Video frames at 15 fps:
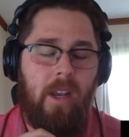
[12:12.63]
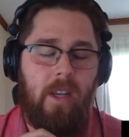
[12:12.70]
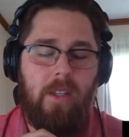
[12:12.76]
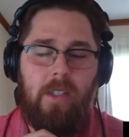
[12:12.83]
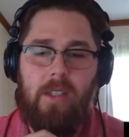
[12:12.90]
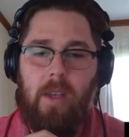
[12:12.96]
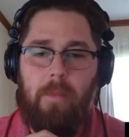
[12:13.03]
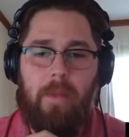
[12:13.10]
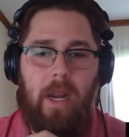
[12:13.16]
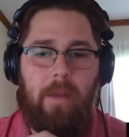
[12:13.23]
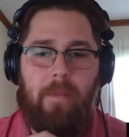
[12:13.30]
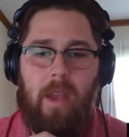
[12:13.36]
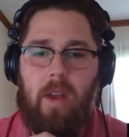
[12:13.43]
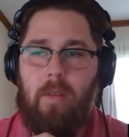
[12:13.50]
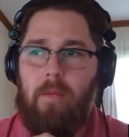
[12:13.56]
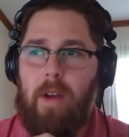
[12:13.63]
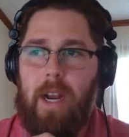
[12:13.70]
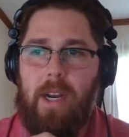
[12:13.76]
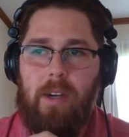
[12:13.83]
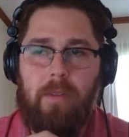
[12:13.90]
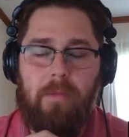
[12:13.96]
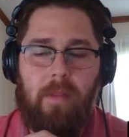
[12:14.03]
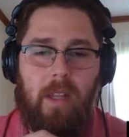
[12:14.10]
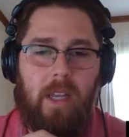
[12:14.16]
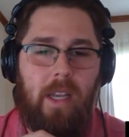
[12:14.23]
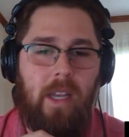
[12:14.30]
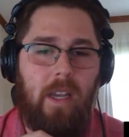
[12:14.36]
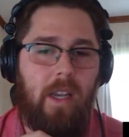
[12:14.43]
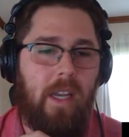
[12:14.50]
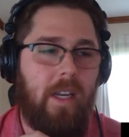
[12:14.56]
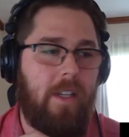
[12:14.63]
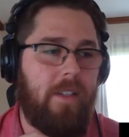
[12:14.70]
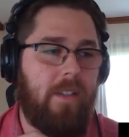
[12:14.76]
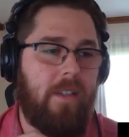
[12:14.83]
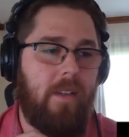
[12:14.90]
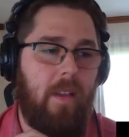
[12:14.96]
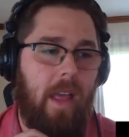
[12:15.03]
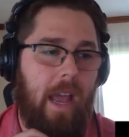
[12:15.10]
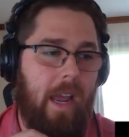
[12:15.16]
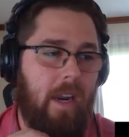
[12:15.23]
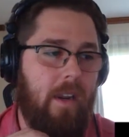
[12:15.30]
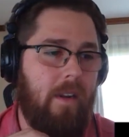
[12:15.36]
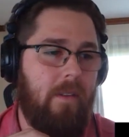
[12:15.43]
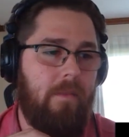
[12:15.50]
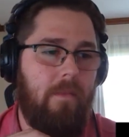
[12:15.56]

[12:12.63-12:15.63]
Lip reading: somebody I met randomly in a Slack